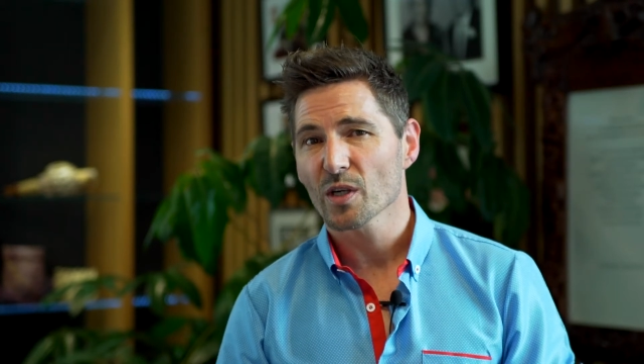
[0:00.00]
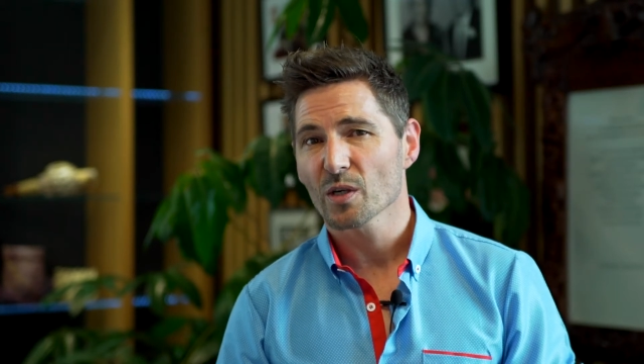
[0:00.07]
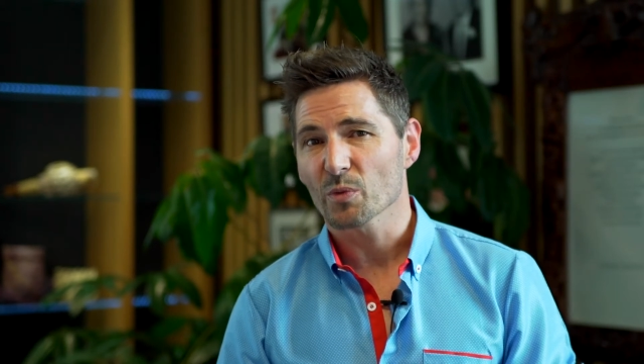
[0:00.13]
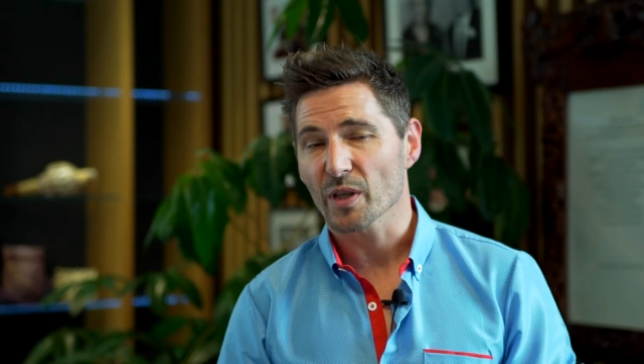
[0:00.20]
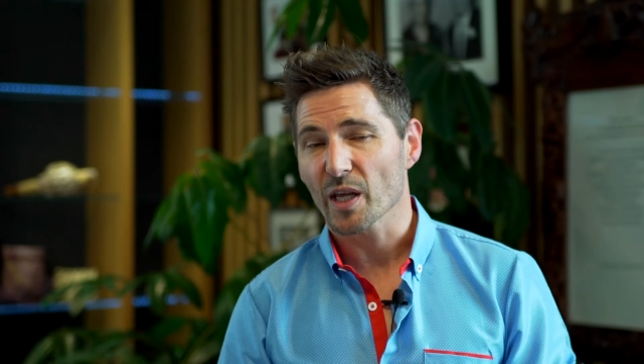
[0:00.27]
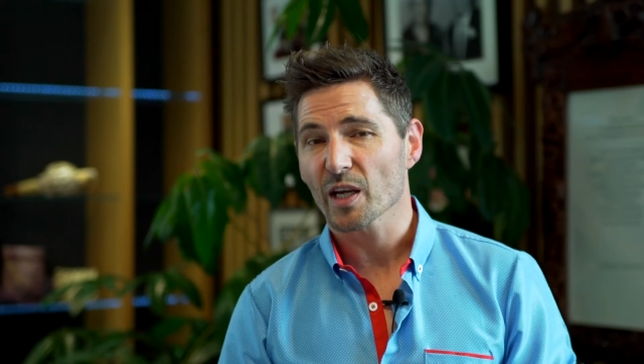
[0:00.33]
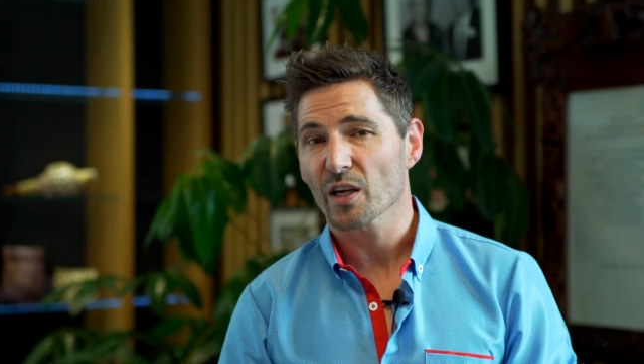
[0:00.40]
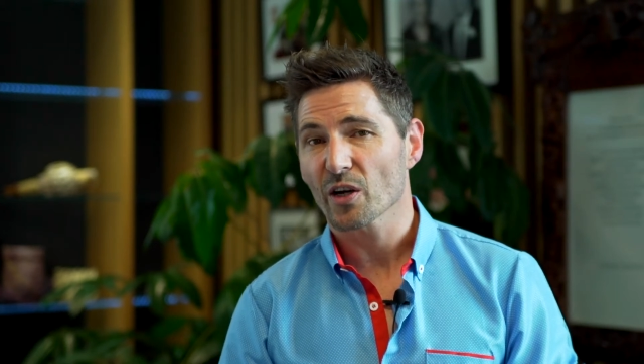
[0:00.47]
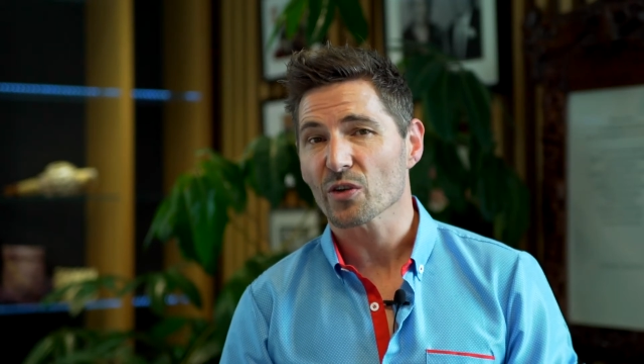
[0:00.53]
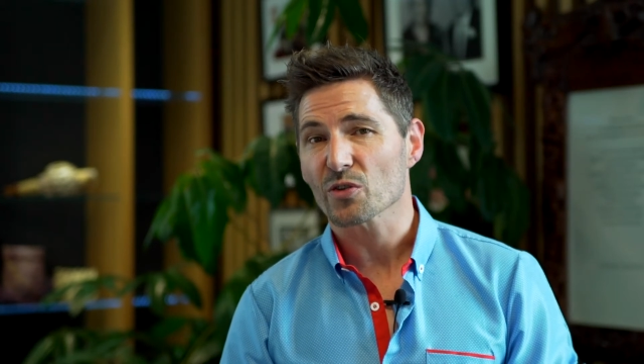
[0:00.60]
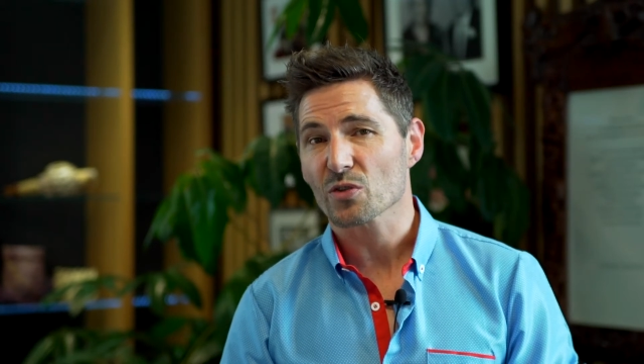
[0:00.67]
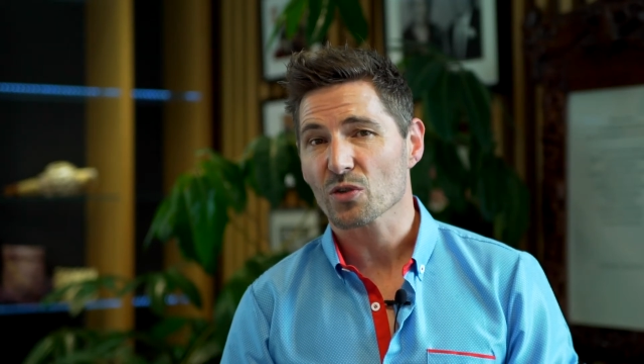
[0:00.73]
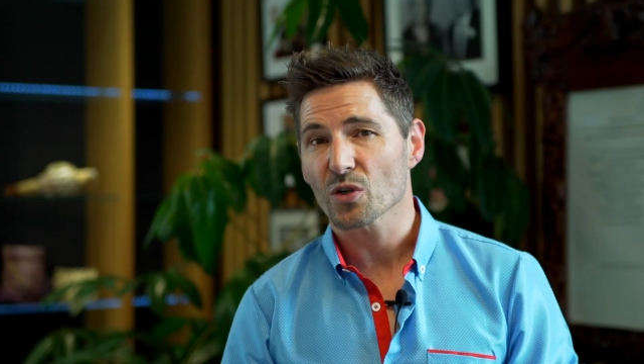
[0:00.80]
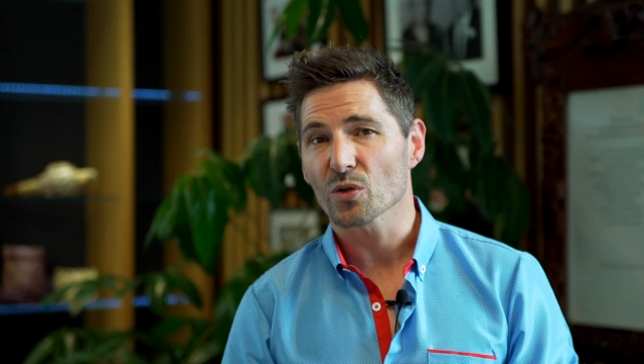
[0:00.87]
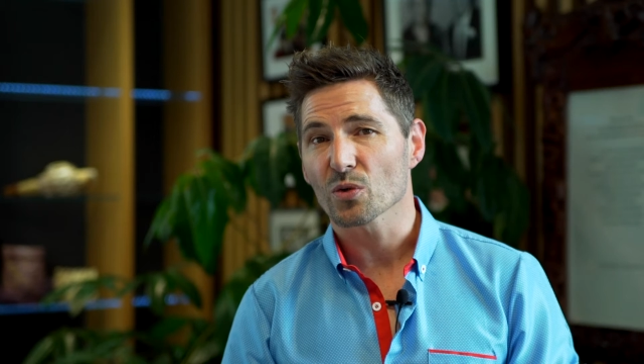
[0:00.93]
when they go to
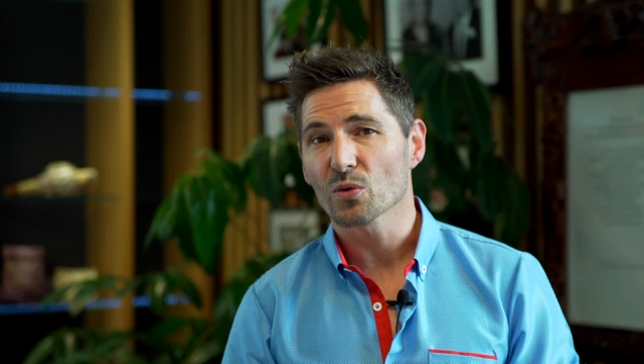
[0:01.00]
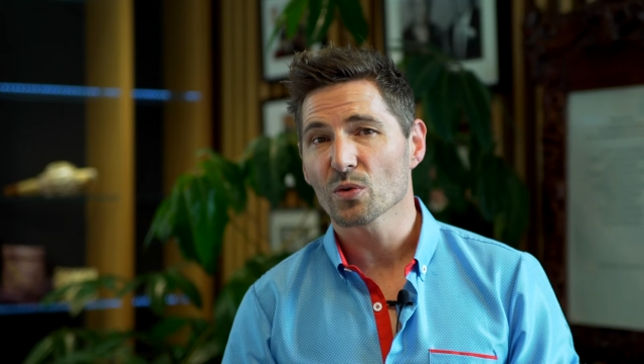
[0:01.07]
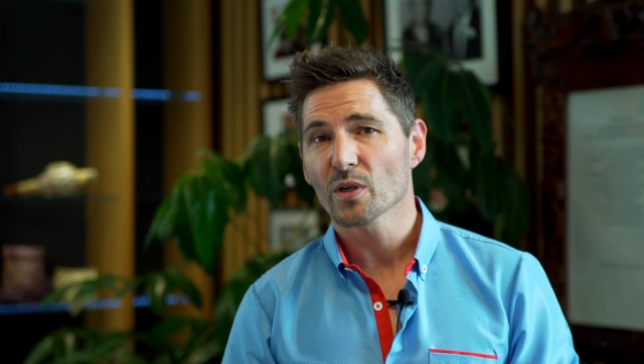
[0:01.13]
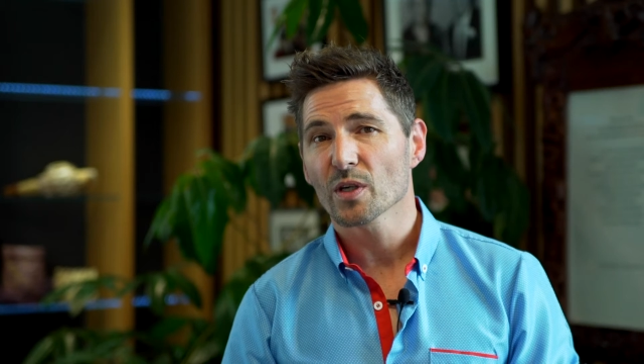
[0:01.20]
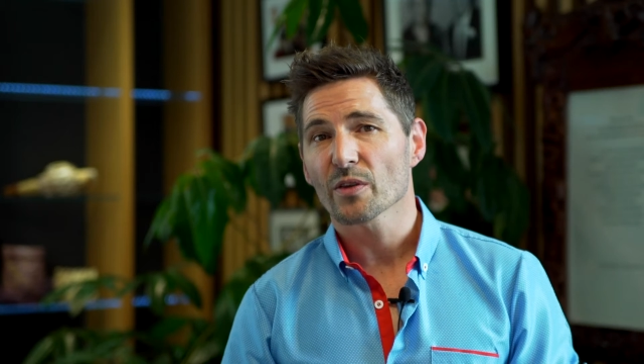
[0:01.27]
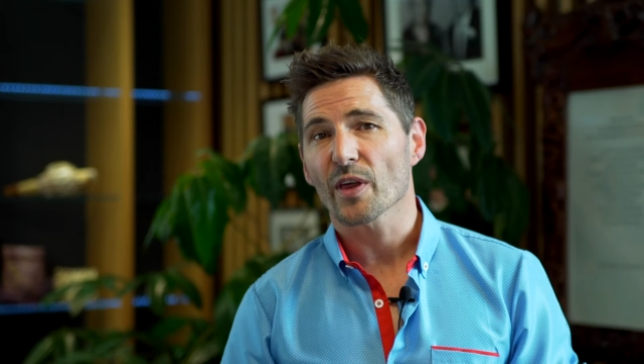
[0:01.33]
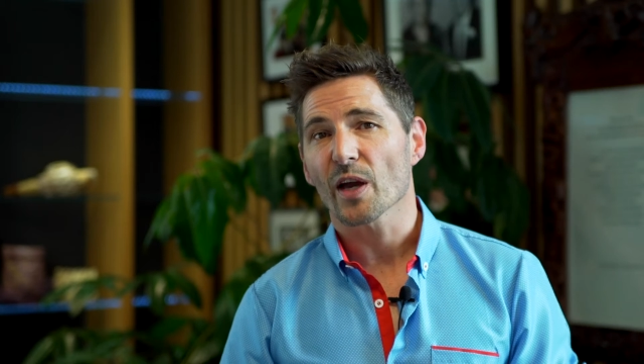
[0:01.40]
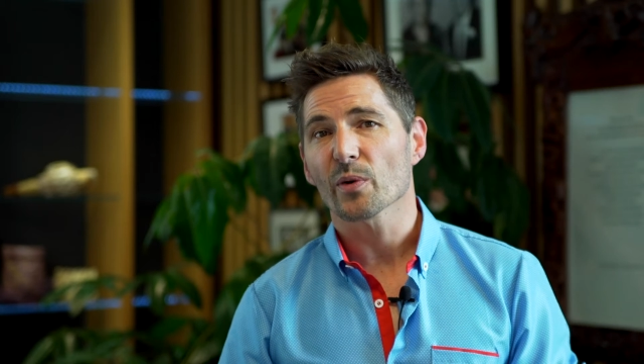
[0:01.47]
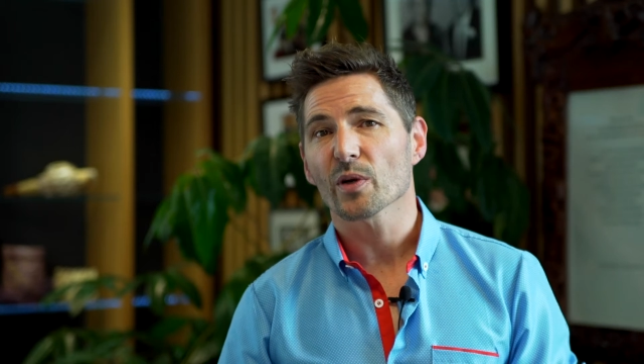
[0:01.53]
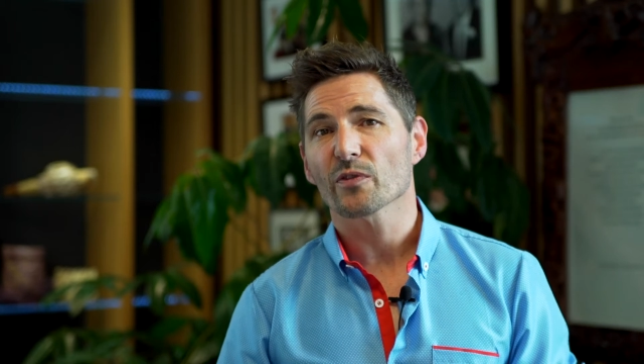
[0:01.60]
school, they would